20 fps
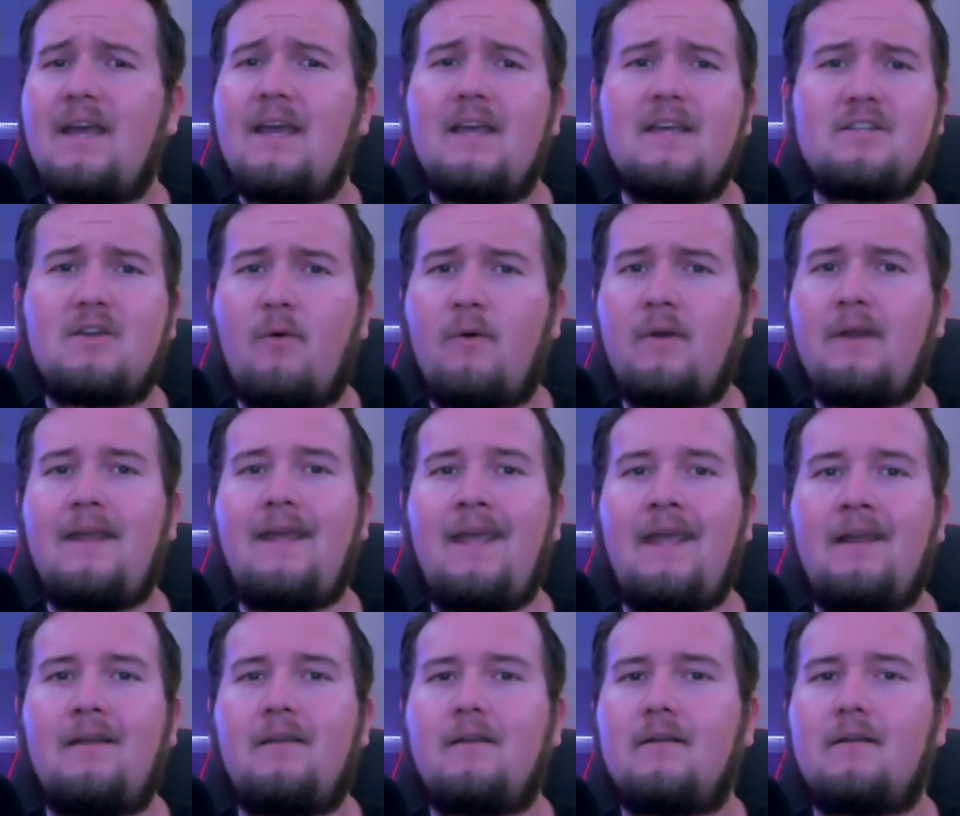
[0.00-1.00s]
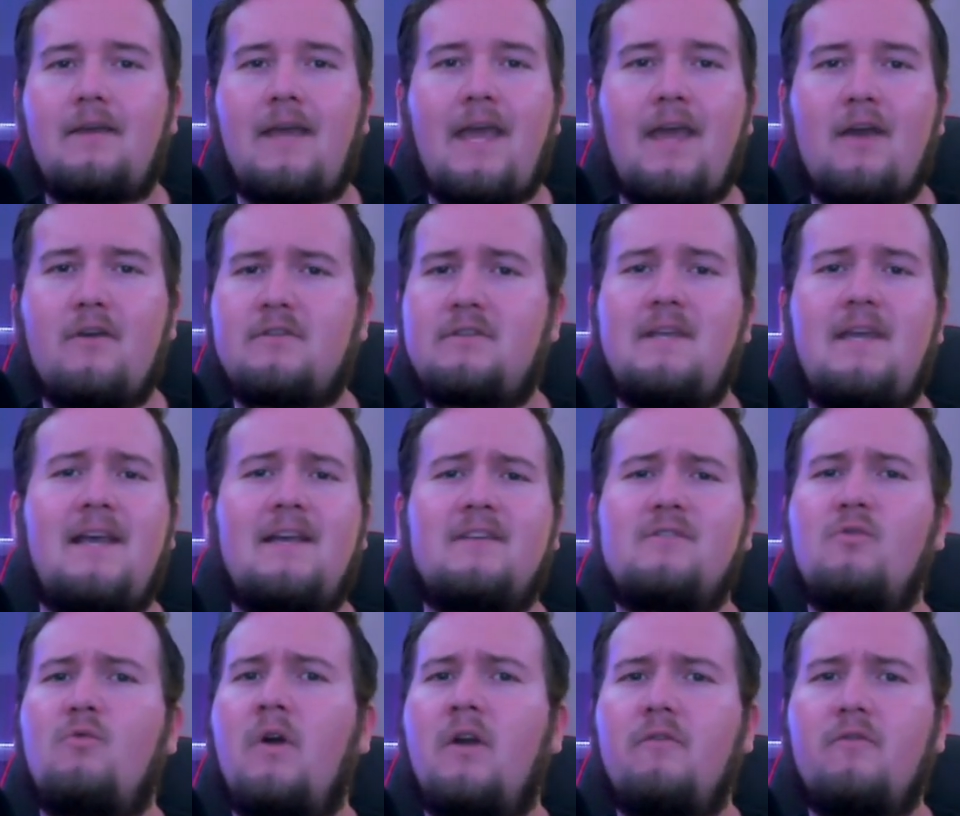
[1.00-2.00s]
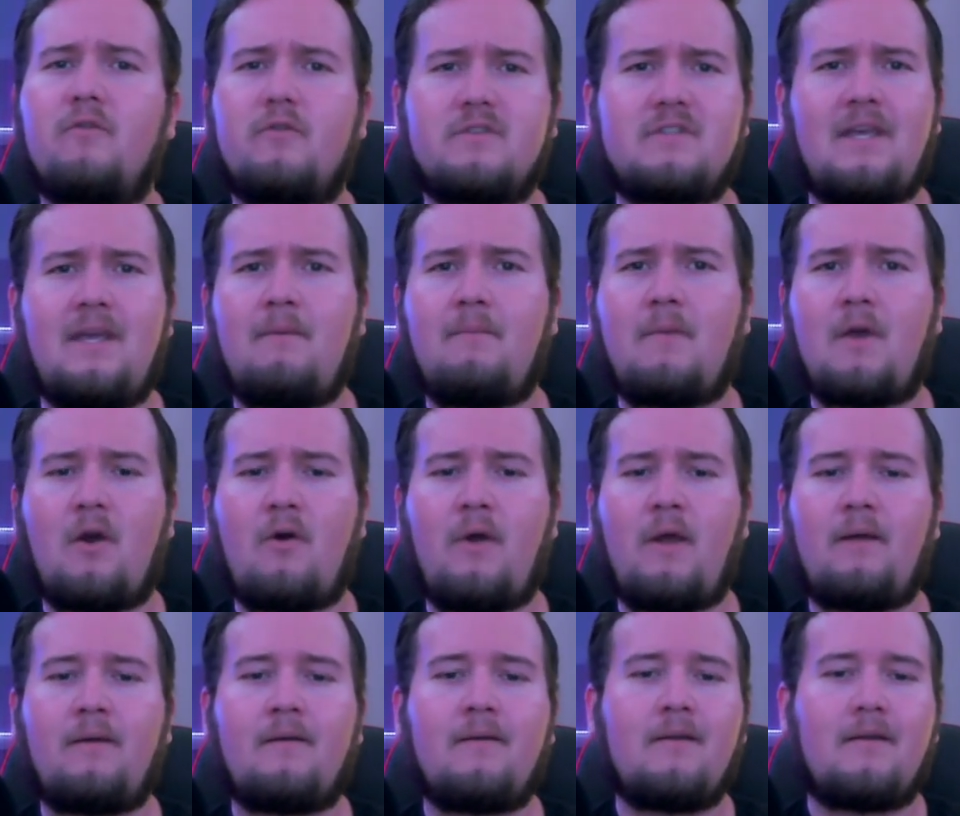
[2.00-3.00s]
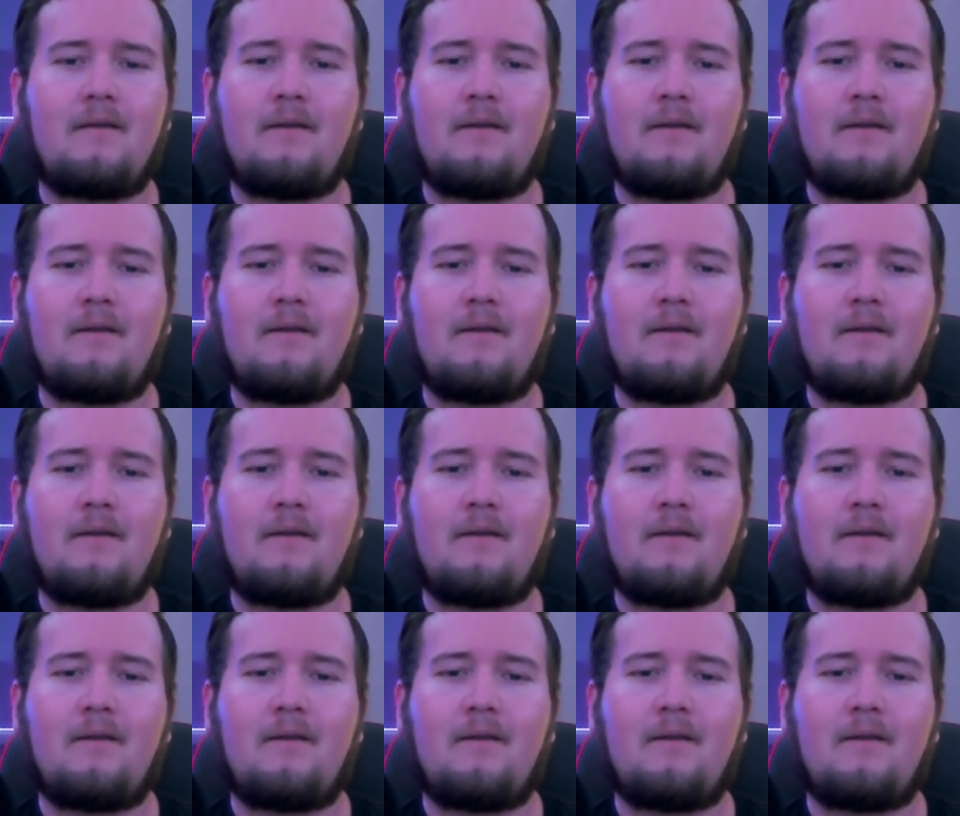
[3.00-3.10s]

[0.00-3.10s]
He's going to eat. KOC has a wonderful scheme going.